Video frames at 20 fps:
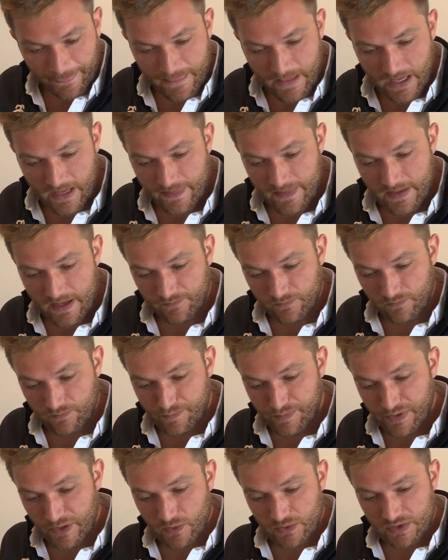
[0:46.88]
and then
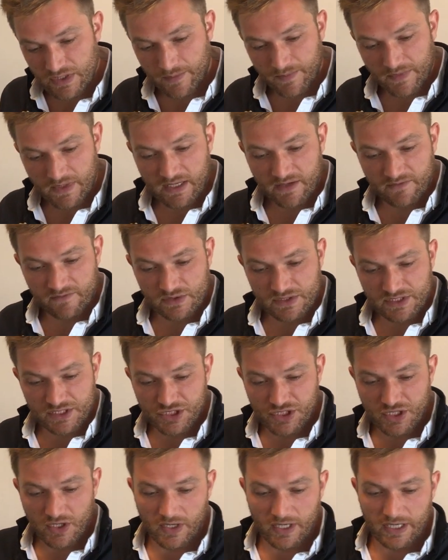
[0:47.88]
build up the levels of
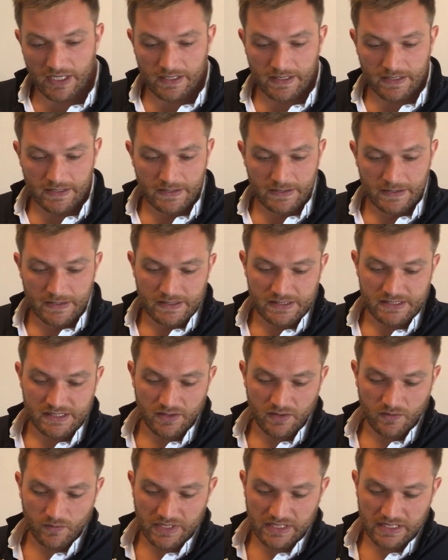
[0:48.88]
shine so
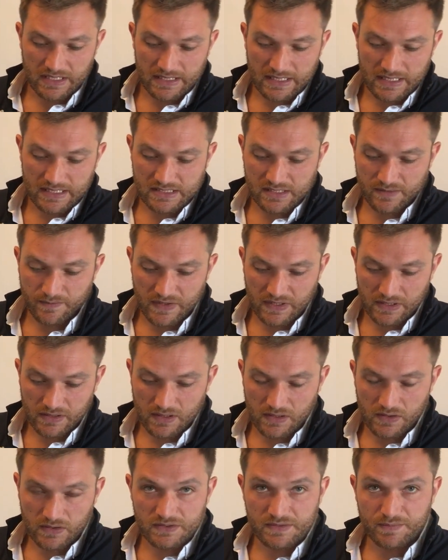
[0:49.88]
that we can get something that
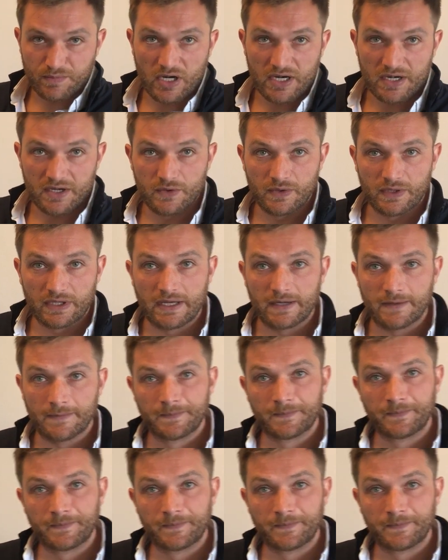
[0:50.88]
looks brand new again.